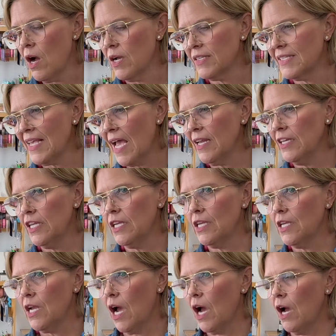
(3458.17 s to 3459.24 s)

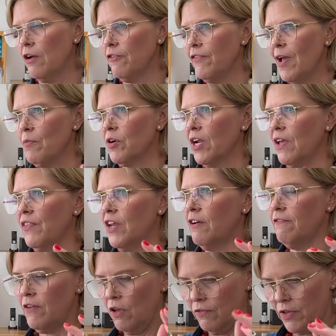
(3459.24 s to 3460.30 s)
satiny fabric and then a
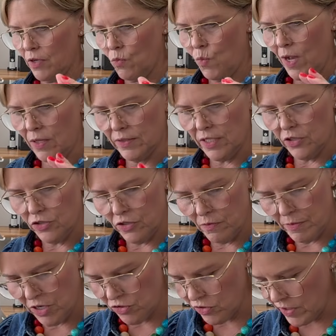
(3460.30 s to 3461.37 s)
velvet welt. I should have
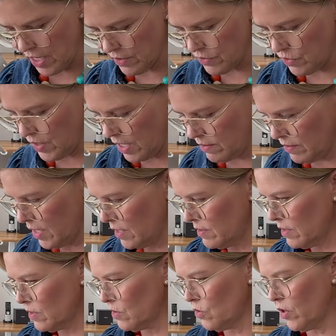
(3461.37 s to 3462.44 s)
mentioned that. So that's a
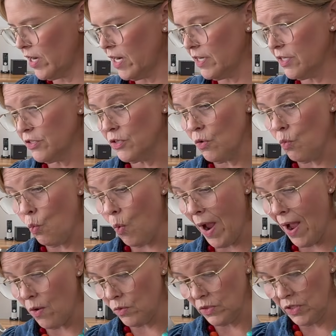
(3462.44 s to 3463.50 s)
great idea too.
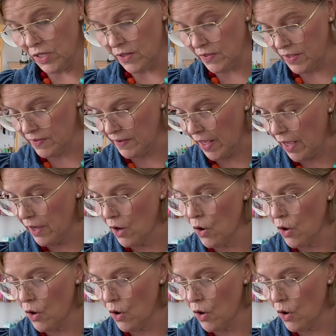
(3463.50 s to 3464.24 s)
Wow, look at this guy.